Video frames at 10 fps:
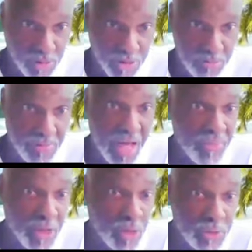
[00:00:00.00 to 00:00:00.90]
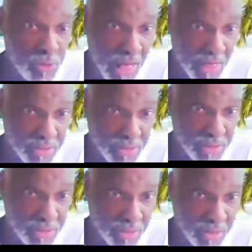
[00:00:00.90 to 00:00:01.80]
24 hormones. Now they don't do
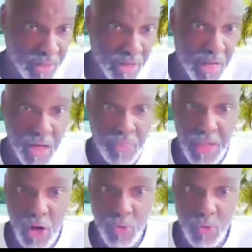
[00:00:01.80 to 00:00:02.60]
that,